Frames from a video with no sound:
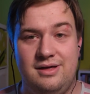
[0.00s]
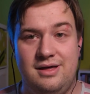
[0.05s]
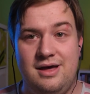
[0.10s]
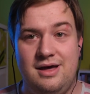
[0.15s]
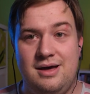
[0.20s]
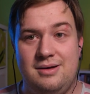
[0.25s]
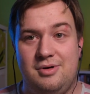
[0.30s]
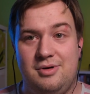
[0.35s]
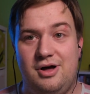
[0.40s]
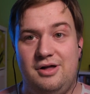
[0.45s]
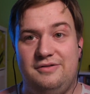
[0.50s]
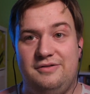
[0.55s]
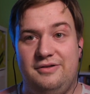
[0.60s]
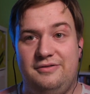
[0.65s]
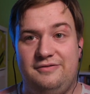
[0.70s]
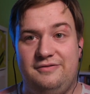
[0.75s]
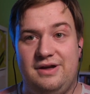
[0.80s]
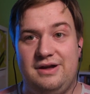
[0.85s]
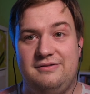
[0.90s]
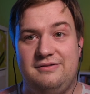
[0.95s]
Also
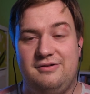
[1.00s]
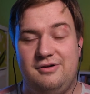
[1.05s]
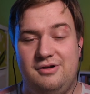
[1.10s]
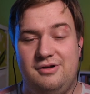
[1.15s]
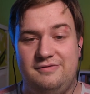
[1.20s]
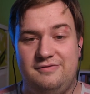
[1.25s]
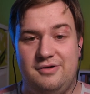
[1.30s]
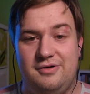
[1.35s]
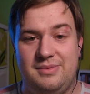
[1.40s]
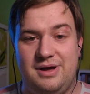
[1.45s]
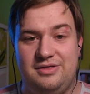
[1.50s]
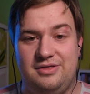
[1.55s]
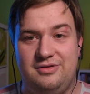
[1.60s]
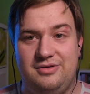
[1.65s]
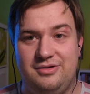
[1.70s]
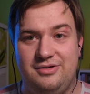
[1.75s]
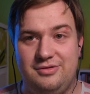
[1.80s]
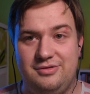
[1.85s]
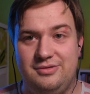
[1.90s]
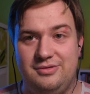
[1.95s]
thankful for my
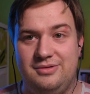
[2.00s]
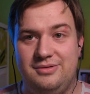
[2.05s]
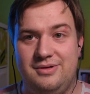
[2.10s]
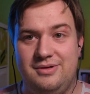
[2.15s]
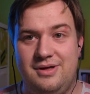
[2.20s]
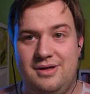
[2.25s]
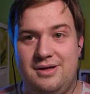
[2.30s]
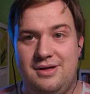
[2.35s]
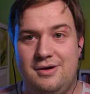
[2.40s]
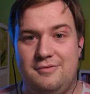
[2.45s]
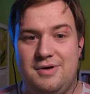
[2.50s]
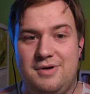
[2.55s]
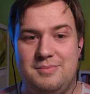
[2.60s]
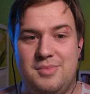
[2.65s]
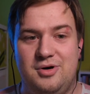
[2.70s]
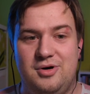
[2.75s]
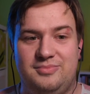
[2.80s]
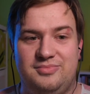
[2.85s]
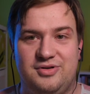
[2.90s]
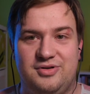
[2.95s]
two
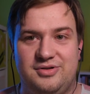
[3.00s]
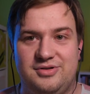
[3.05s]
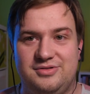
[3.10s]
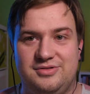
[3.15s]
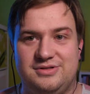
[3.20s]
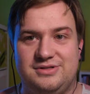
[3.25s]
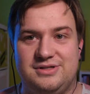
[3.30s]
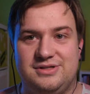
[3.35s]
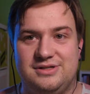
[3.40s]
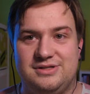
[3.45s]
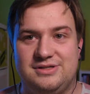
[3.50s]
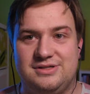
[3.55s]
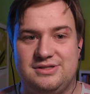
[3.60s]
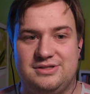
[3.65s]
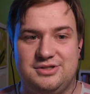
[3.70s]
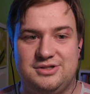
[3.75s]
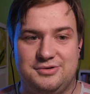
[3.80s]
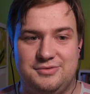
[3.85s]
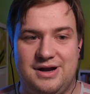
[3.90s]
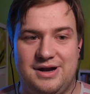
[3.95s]
remote producers,
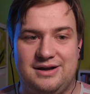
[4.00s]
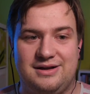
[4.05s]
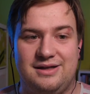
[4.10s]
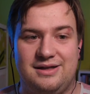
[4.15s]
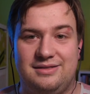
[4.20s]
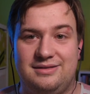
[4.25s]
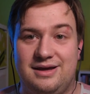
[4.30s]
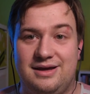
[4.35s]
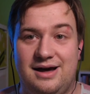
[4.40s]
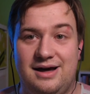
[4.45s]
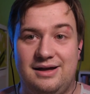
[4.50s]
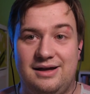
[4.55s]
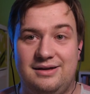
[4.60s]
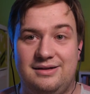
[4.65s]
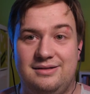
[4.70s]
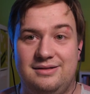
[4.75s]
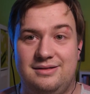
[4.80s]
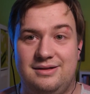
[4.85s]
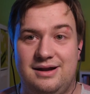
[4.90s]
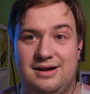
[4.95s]
Chirag and Guy,
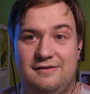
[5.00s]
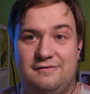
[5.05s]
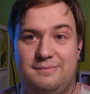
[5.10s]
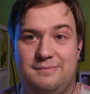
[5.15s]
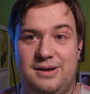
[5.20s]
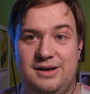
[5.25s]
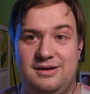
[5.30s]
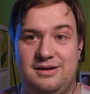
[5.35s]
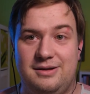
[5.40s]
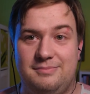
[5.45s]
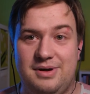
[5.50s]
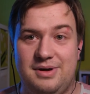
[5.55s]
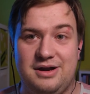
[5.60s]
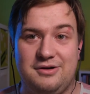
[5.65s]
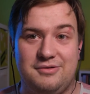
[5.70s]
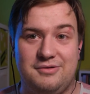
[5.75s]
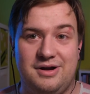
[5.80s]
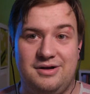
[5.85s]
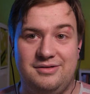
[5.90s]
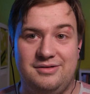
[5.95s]
that have been in the
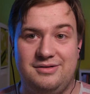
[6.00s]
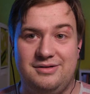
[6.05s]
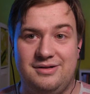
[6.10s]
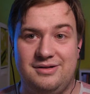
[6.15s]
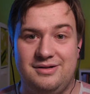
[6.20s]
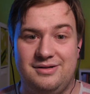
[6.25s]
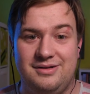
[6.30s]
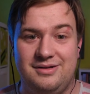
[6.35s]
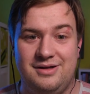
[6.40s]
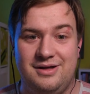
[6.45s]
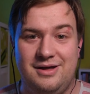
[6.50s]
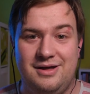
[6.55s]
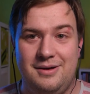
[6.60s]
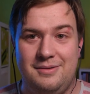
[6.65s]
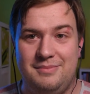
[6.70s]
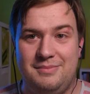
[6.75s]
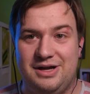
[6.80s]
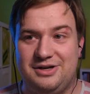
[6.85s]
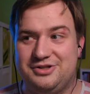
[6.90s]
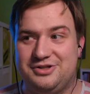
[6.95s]
background.
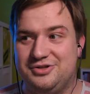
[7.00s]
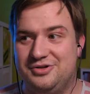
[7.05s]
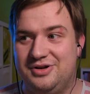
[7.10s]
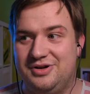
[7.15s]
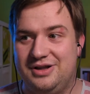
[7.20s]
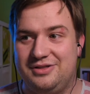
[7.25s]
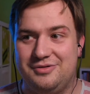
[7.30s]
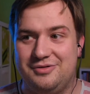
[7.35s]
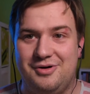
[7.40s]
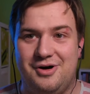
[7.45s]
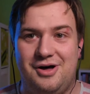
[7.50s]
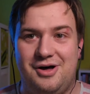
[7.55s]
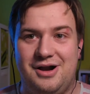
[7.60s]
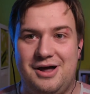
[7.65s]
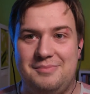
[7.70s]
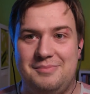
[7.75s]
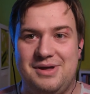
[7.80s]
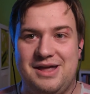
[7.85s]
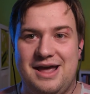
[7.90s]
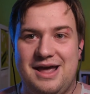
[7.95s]
Make sure that you all are
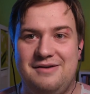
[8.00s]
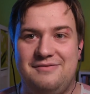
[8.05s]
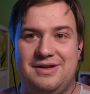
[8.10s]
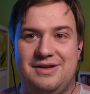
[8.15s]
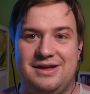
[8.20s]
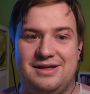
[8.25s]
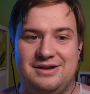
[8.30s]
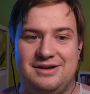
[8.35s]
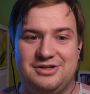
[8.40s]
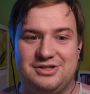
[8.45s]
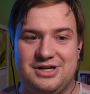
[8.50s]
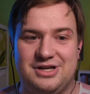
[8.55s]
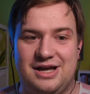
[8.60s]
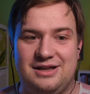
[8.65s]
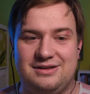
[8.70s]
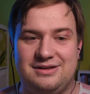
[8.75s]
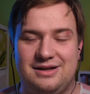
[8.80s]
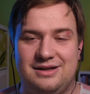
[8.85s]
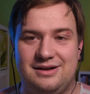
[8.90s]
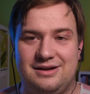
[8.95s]
behaving in the chat
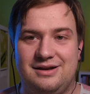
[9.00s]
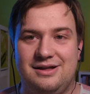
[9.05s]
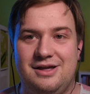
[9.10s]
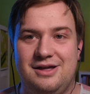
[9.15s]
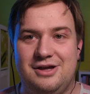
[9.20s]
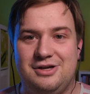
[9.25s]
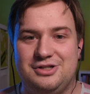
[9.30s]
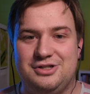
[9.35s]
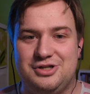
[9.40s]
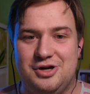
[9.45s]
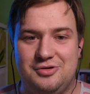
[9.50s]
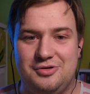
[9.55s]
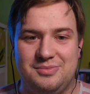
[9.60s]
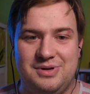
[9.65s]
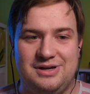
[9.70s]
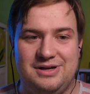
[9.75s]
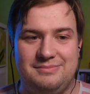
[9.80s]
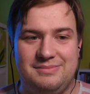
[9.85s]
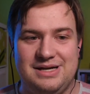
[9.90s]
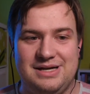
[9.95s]
and showed me
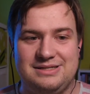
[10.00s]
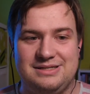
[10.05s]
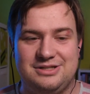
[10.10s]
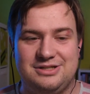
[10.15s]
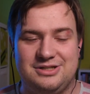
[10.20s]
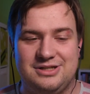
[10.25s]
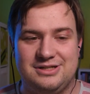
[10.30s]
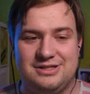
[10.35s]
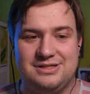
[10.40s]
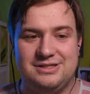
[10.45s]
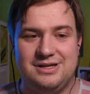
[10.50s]
the messages.